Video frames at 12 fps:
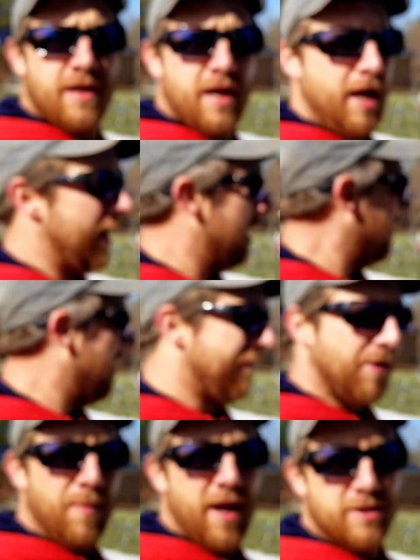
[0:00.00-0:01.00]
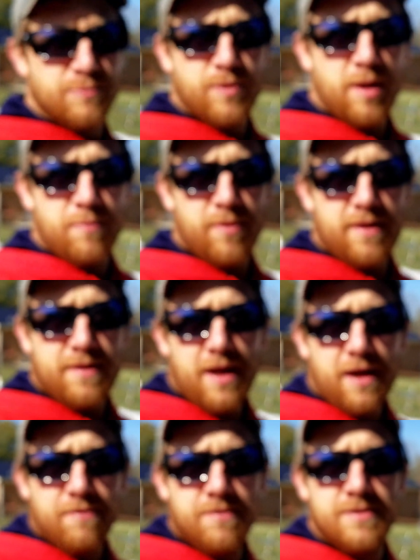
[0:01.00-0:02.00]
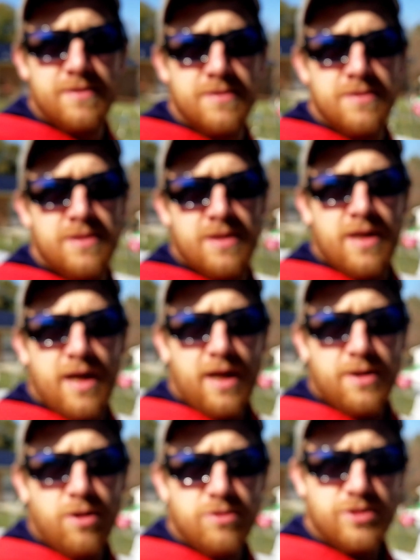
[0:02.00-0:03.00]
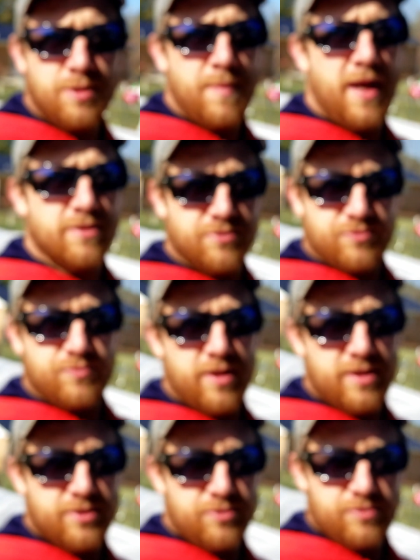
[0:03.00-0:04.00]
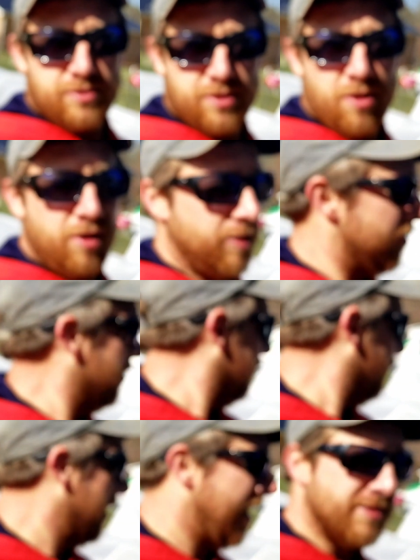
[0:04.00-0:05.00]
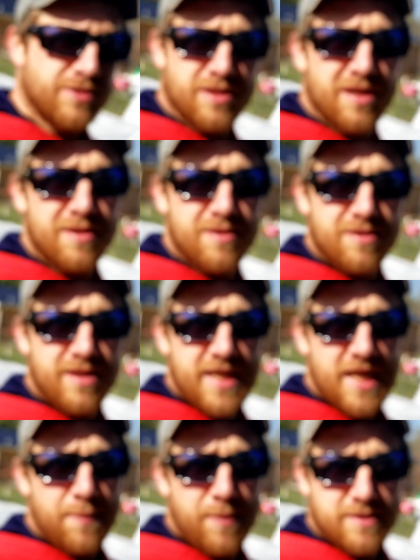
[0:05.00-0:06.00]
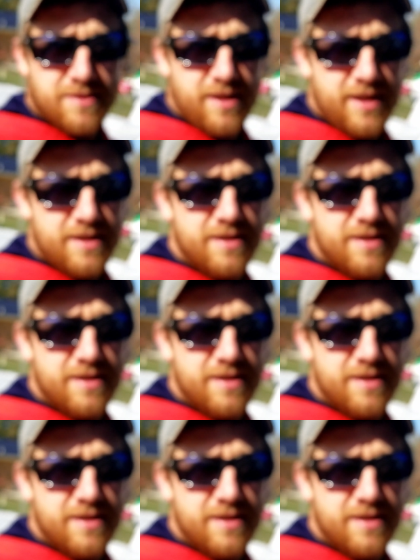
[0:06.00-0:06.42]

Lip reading: I am having a mouse problem right now. I noticed a mouse was running through the garden when I was cleaning up last night.